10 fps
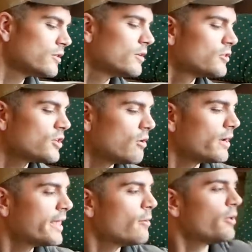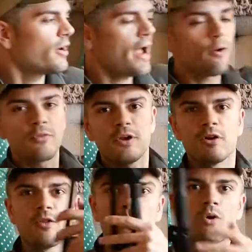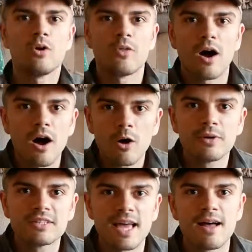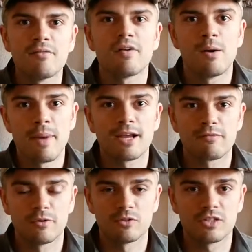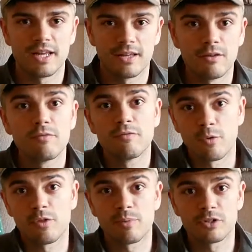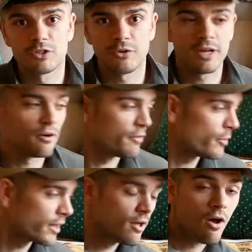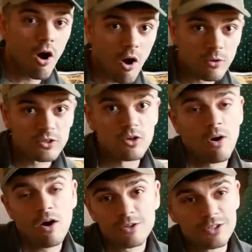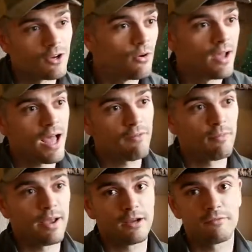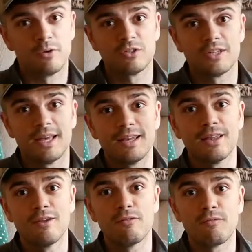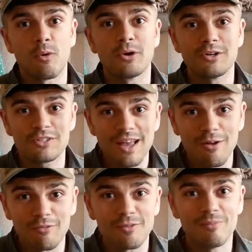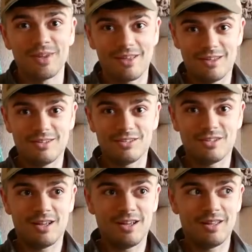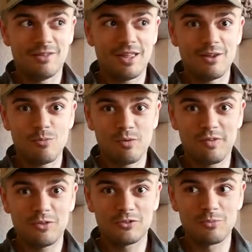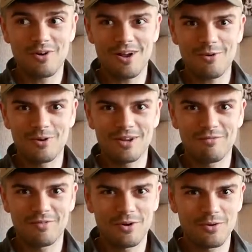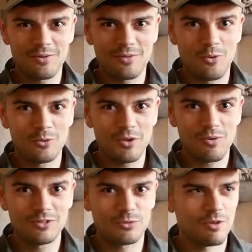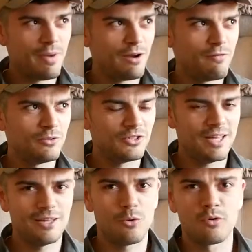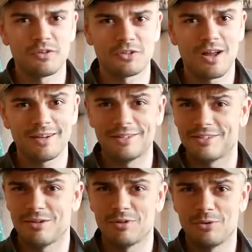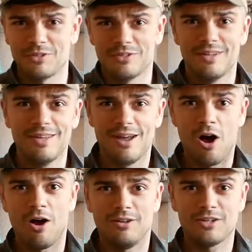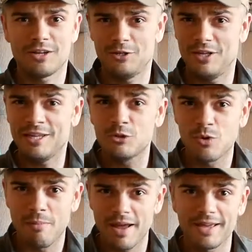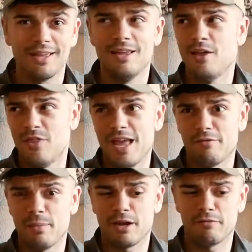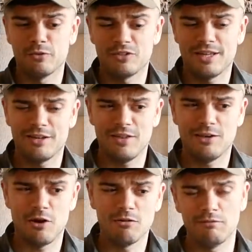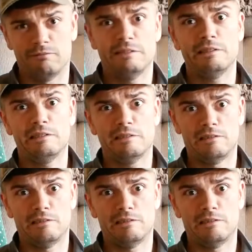So again, when you're out there in the world, always have a microphone stand for the person you're interviewing. Also have a microphone stand for yourself, because they will feel super awkward if they're the only ones with a microphone stand, or if they're talking to somebody who's talking into a mic and they have a microphone stand and they don't. Ugh,